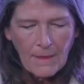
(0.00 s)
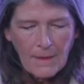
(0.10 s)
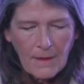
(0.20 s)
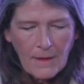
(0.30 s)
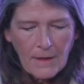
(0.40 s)

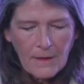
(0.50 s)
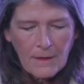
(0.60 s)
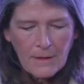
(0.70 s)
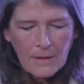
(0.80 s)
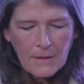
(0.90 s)

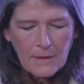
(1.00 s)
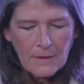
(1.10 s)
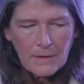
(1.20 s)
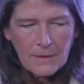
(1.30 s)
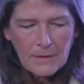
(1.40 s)

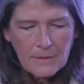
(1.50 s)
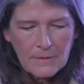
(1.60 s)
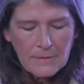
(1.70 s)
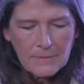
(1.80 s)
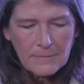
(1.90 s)

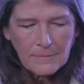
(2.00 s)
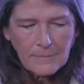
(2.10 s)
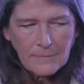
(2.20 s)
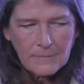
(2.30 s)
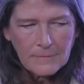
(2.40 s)

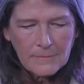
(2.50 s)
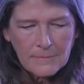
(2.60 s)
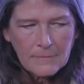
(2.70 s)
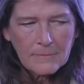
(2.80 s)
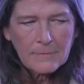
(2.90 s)

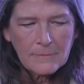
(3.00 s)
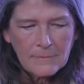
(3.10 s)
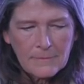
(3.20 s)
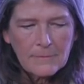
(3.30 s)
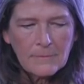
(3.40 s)

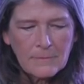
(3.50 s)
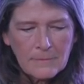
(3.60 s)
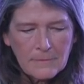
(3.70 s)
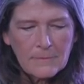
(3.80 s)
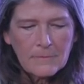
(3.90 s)

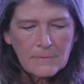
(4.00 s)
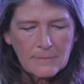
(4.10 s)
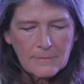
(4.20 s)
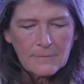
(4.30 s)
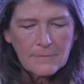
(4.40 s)

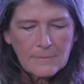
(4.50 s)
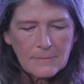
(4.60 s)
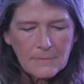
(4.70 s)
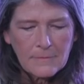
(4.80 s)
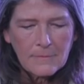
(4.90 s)

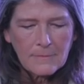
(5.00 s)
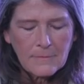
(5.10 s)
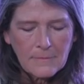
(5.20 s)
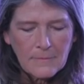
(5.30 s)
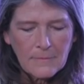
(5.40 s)

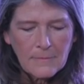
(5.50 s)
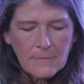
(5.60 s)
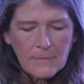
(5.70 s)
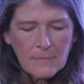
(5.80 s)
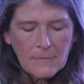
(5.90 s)

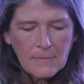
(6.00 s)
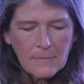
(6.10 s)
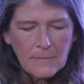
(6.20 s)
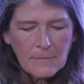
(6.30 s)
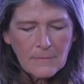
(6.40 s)

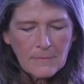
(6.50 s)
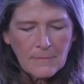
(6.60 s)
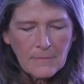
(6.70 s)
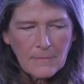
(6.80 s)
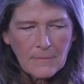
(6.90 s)

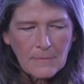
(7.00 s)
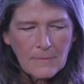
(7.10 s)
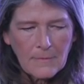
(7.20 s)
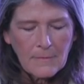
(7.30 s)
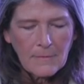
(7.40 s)
(silent)